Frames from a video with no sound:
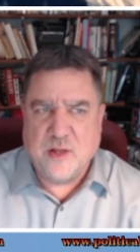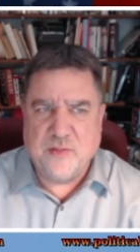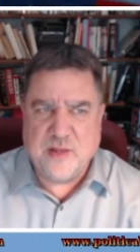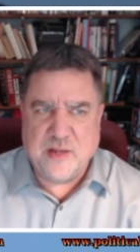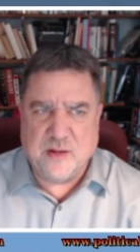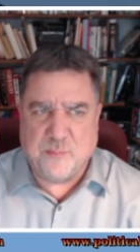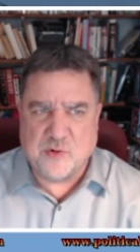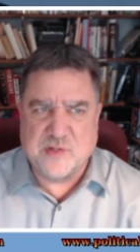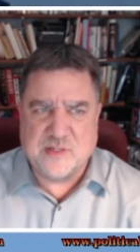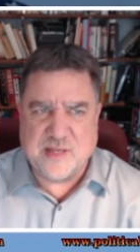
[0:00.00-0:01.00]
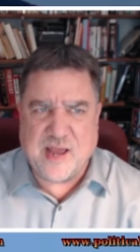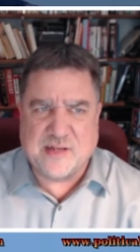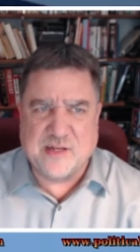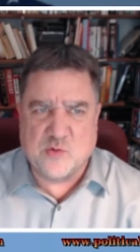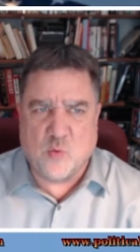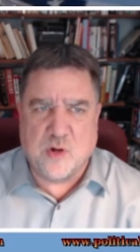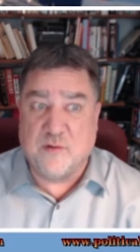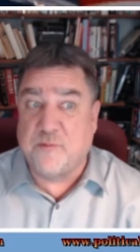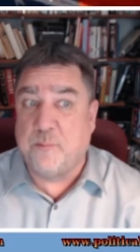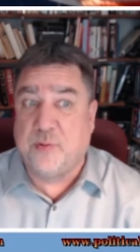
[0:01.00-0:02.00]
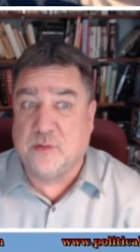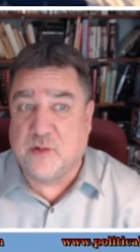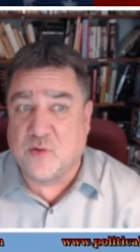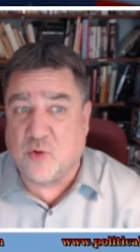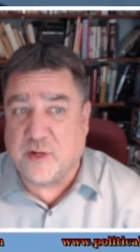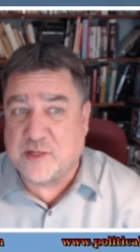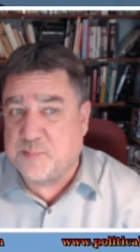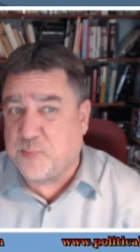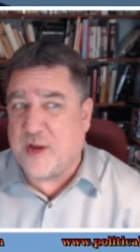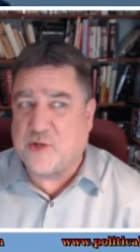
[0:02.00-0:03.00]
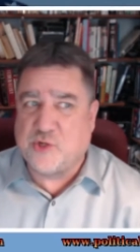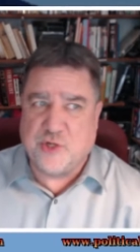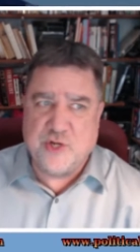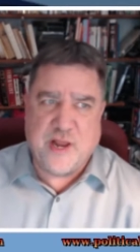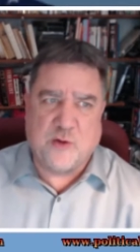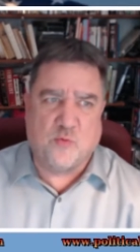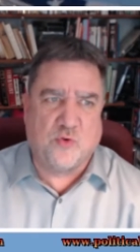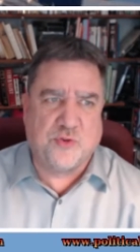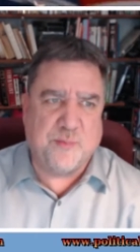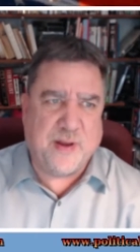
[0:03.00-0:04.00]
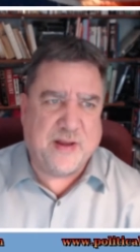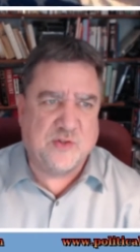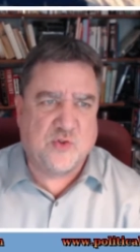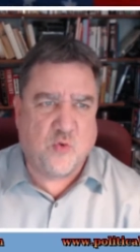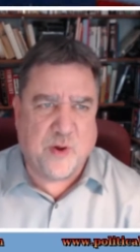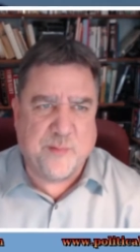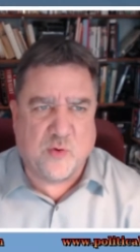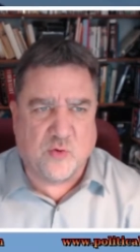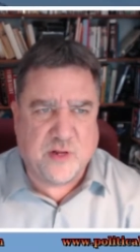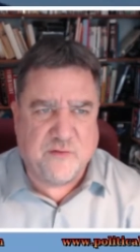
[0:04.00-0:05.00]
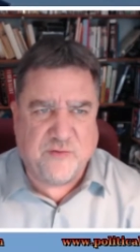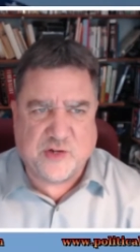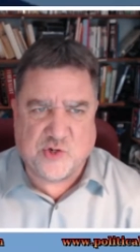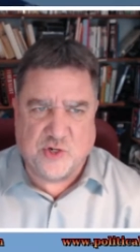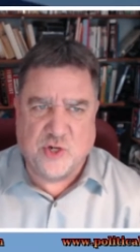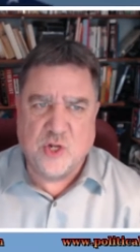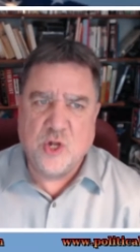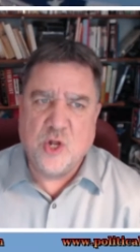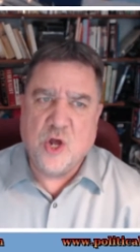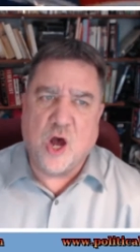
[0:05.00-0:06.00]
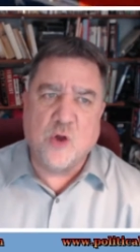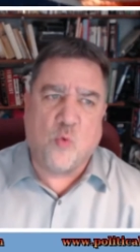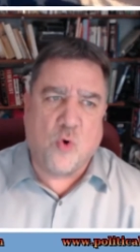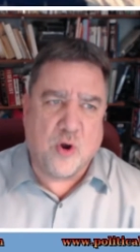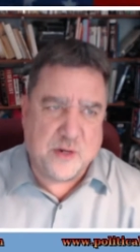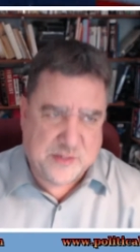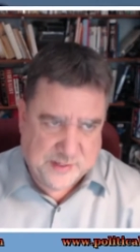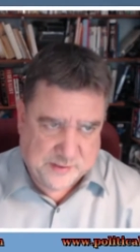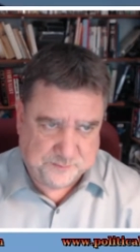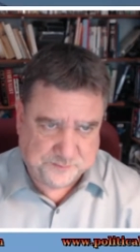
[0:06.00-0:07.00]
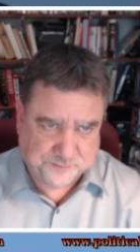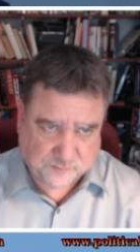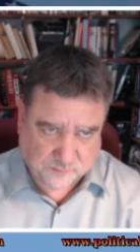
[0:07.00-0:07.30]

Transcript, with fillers: the person's act as one of political expression and ruled the man's criminal conviction unwarranted